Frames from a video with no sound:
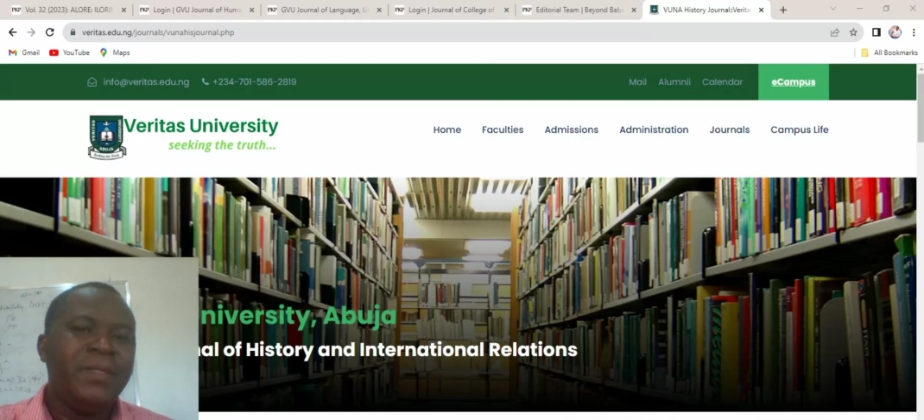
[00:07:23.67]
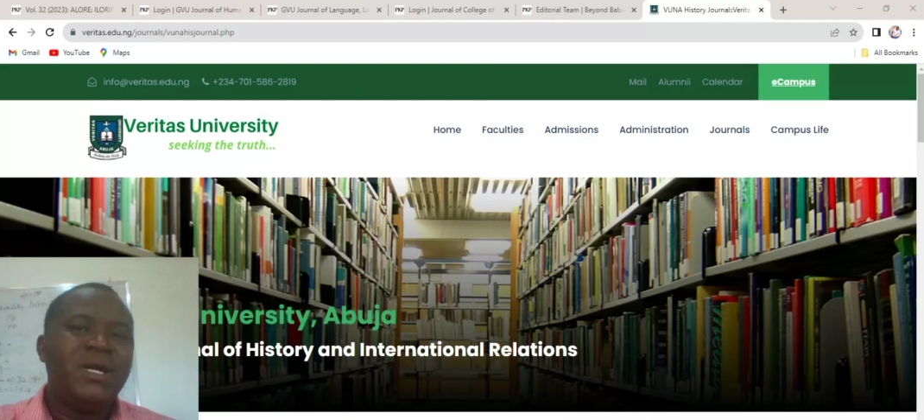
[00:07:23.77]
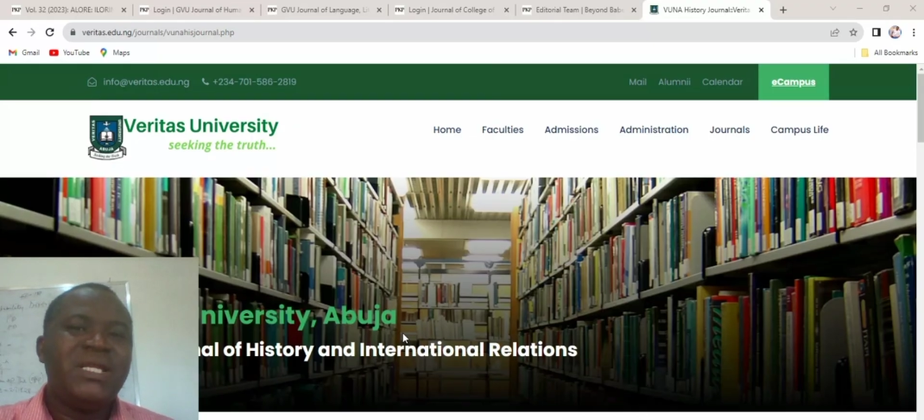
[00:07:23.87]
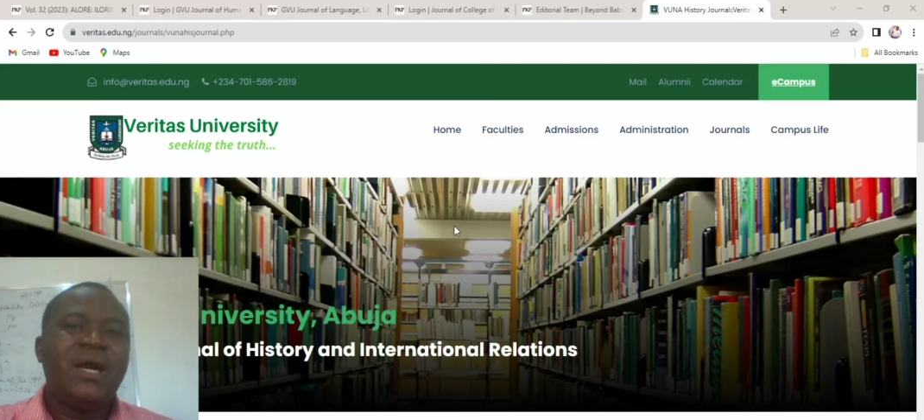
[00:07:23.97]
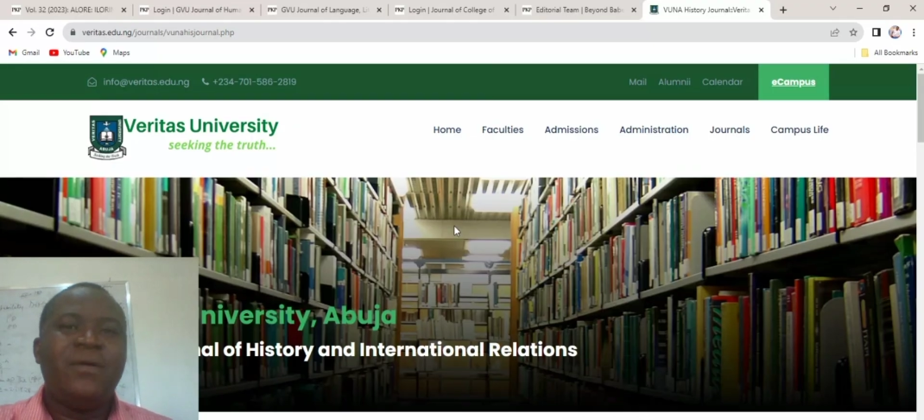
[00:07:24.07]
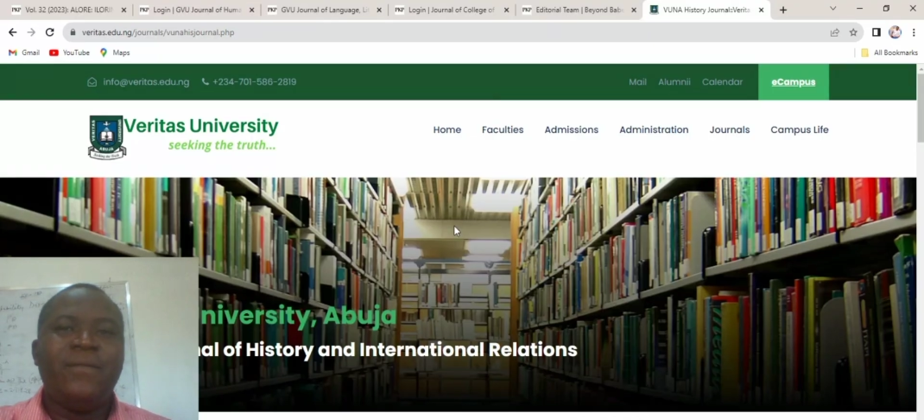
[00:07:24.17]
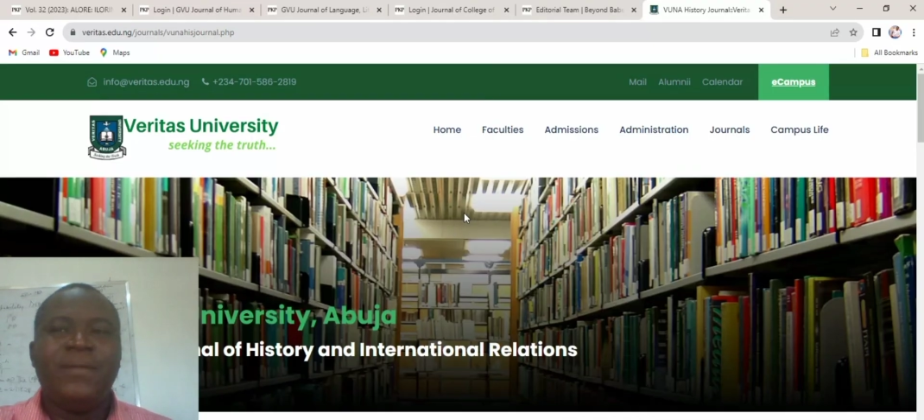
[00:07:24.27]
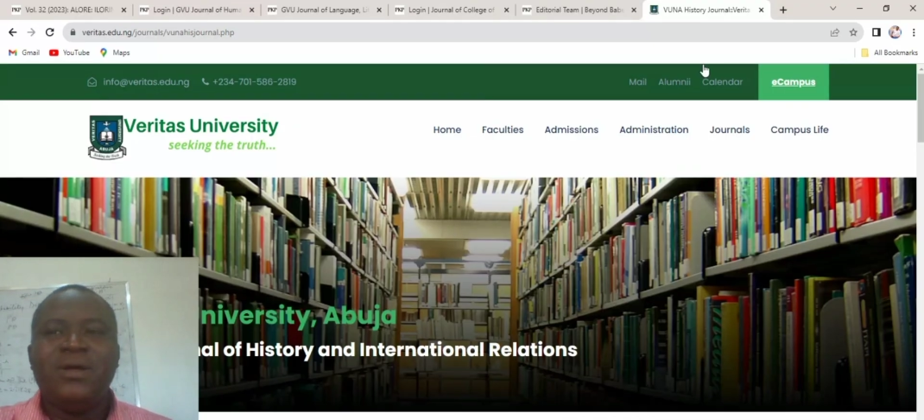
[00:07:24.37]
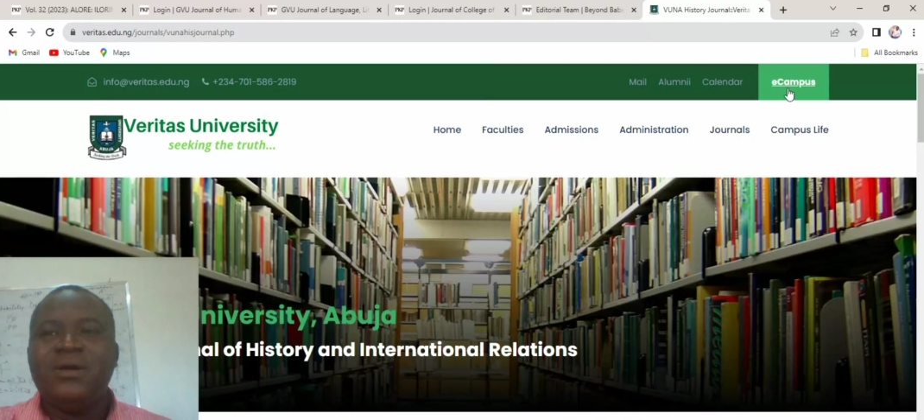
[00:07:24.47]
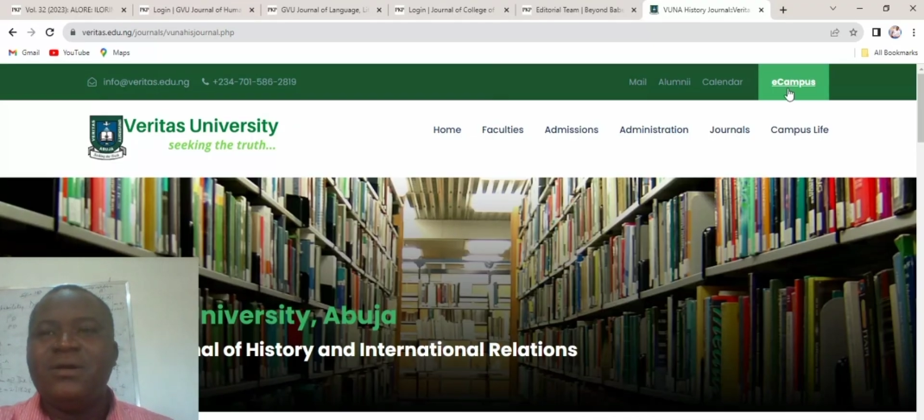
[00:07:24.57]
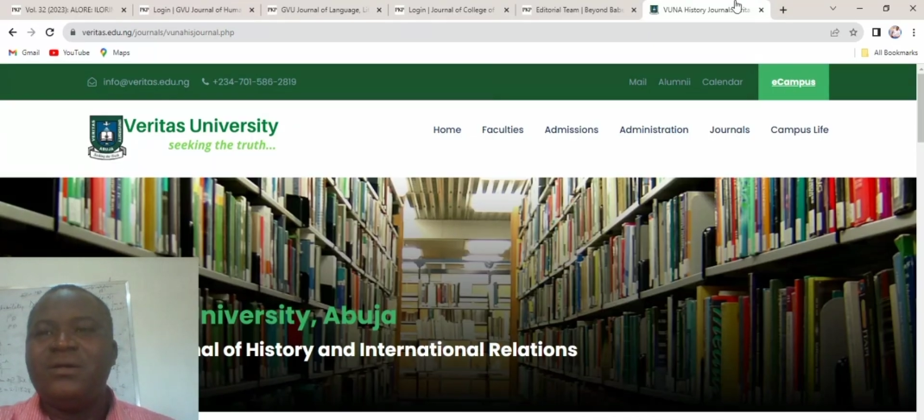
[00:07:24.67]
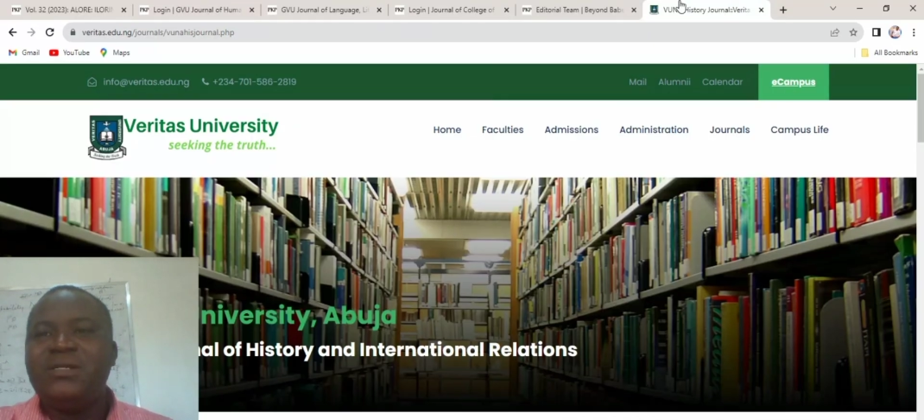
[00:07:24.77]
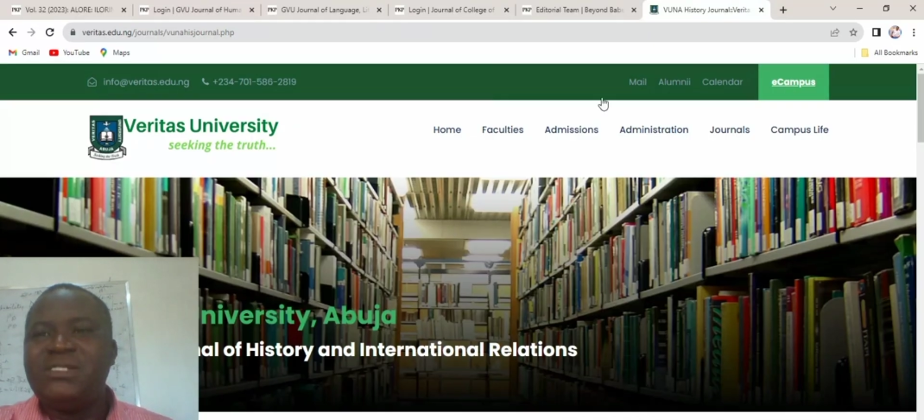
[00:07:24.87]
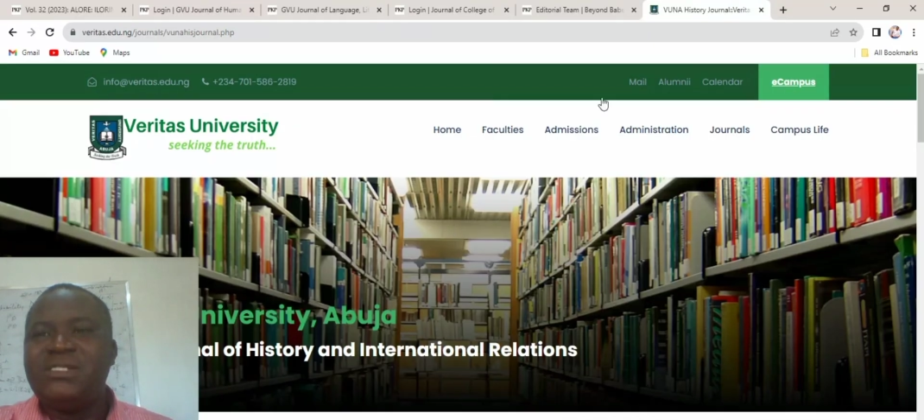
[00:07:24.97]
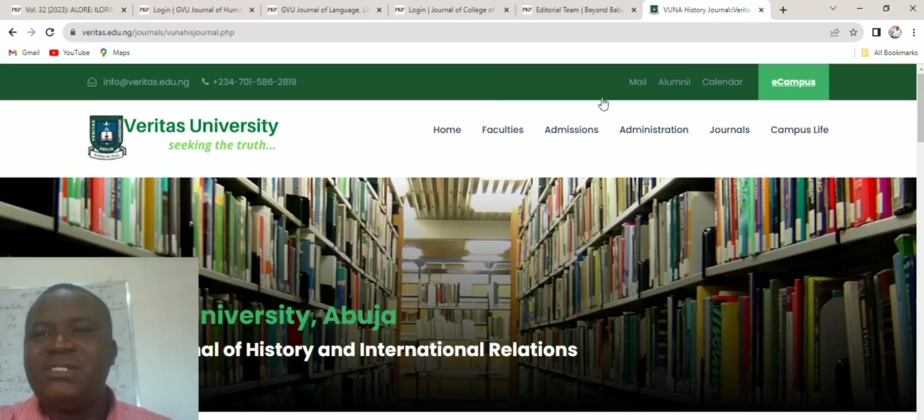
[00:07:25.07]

Now, this